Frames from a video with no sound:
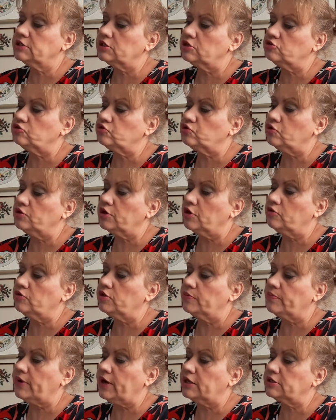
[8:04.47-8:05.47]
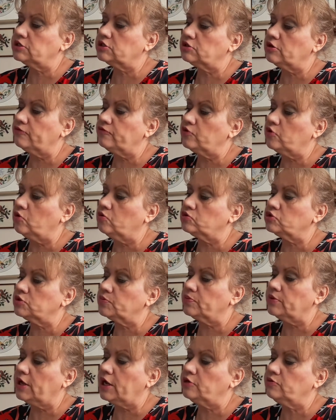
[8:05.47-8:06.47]
they're drawing out the bad stuff, they're also
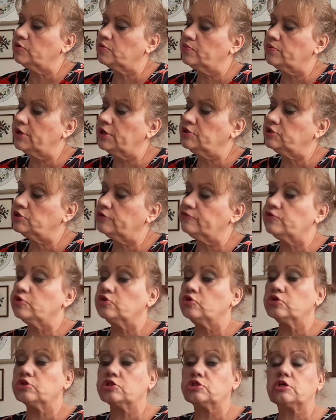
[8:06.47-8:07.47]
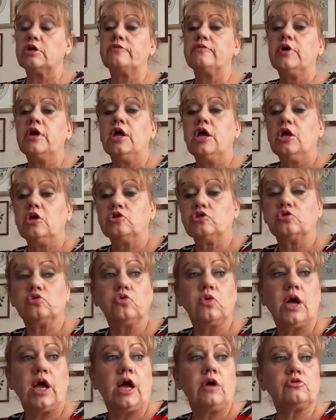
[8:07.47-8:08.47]
supplying you with plenty of the good stuff.
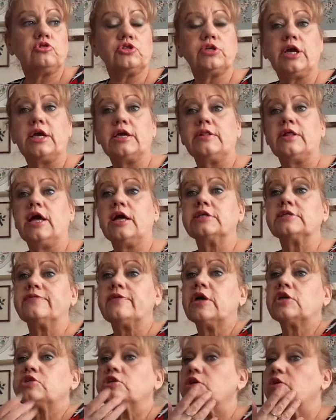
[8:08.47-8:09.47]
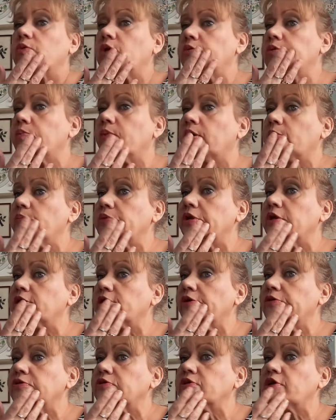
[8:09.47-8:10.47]
So I'll try that, because I've actually got a wee bit of
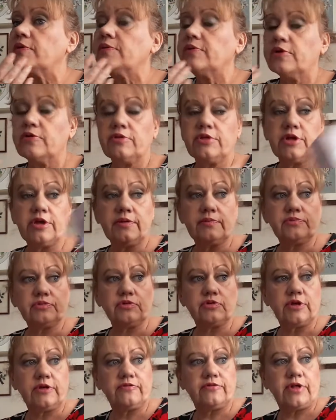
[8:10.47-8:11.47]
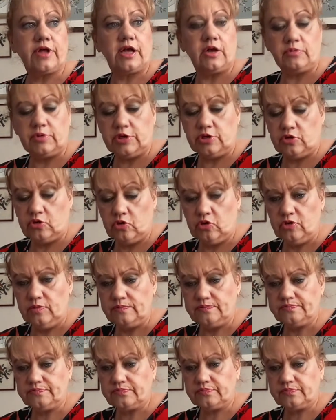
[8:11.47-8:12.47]
breakouts coming out there, so I'll give that a wee go.
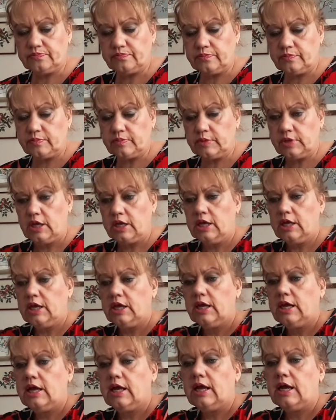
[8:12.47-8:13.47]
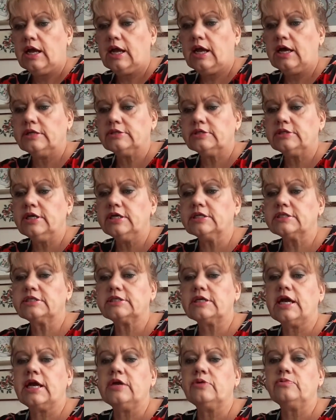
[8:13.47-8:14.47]
And the next
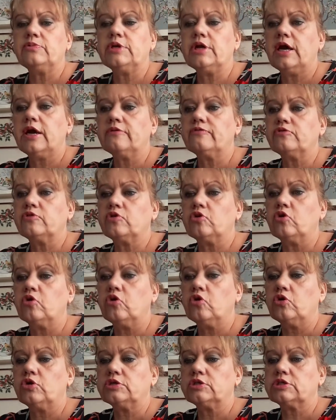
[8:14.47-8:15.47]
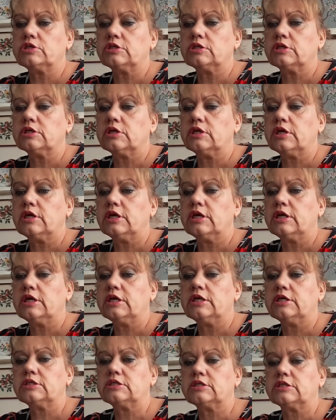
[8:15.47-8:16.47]
item we have got
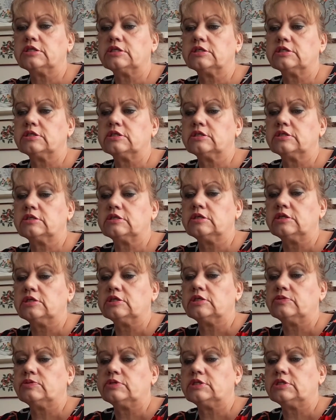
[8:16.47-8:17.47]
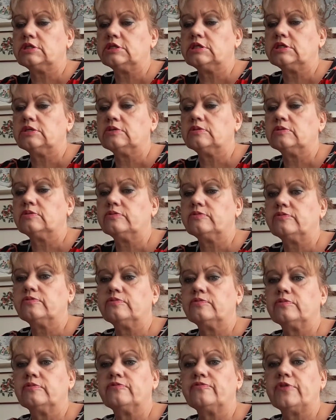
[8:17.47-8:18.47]
is, let me see if I
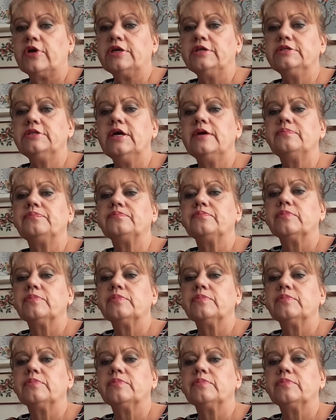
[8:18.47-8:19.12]
can find it,